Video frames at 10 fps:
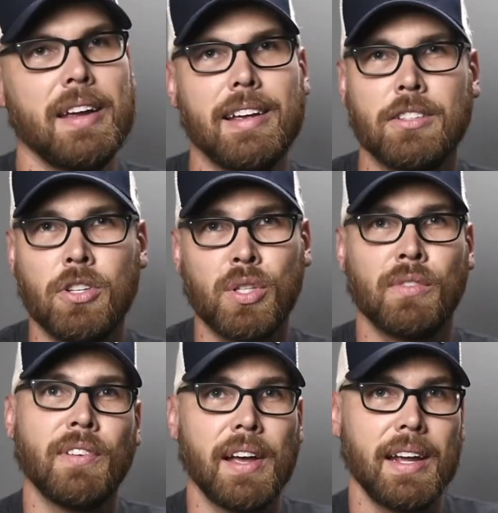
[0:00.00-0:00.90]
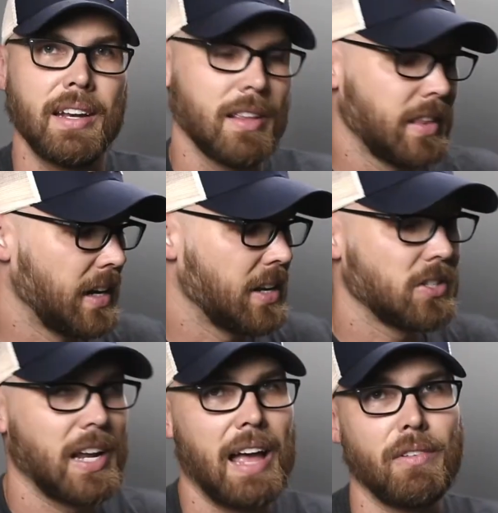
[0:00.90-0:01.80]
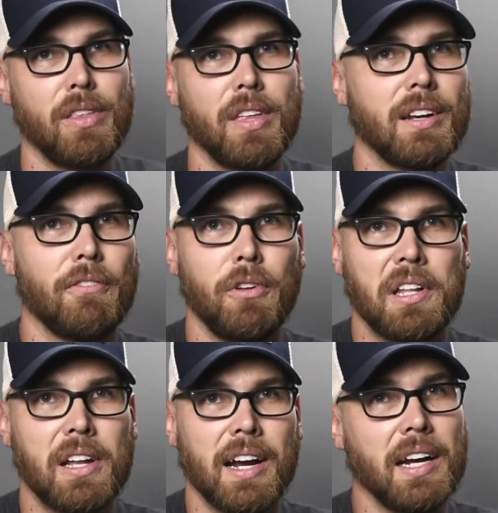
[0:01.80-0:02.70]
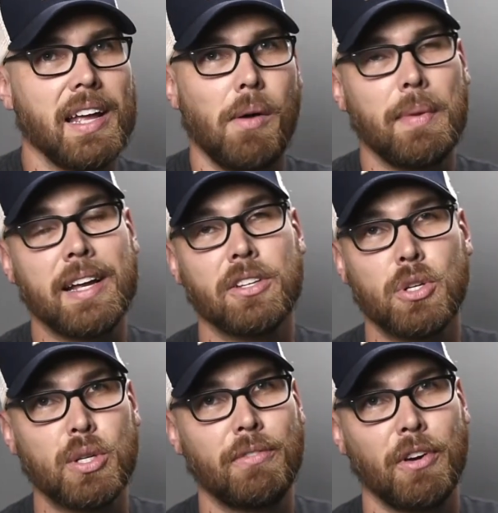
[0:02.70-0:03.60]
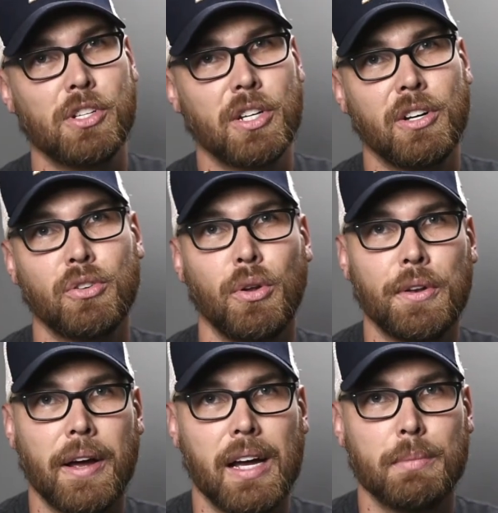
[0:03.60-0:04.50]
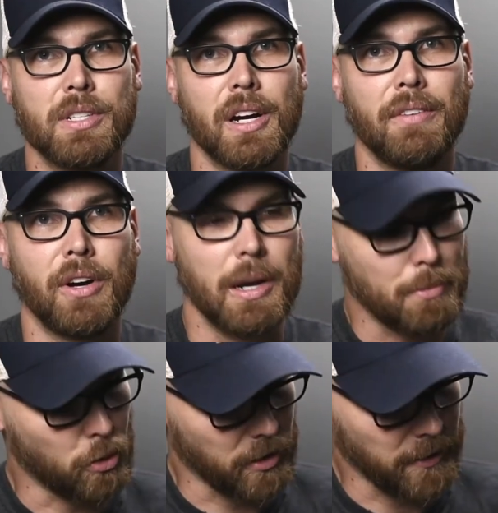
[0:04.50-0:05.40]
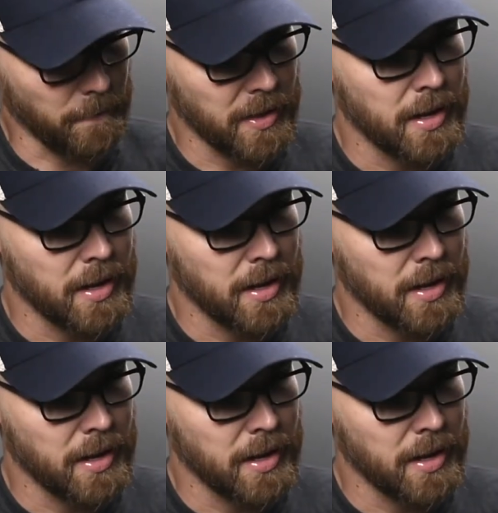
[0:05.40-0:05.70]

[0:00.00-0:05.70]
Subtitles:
It's just fine that it doesn't have anything to fully lock it down because those friction control knobs are very important.